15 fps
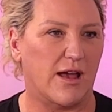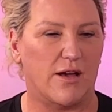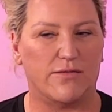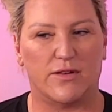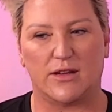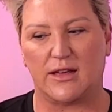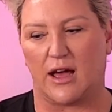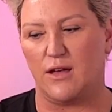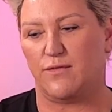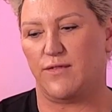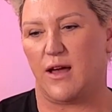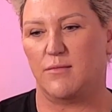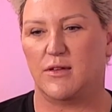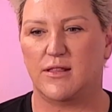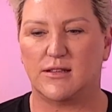and we have a gay
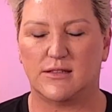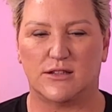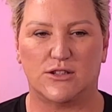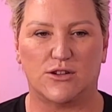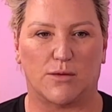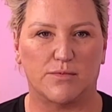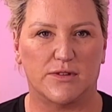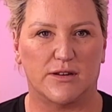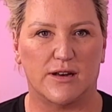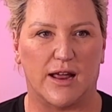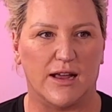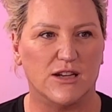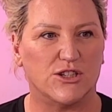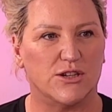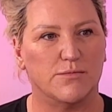family that's adopted an
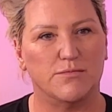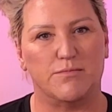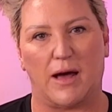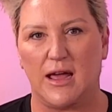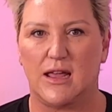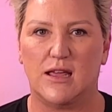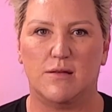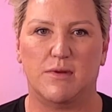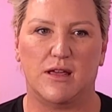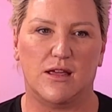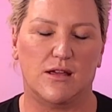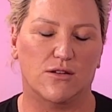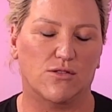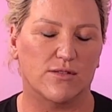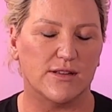asian yeah.
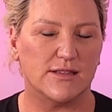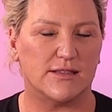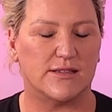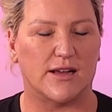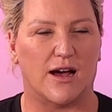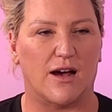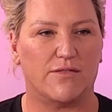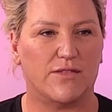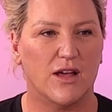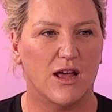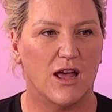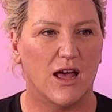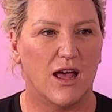baby and all this stuff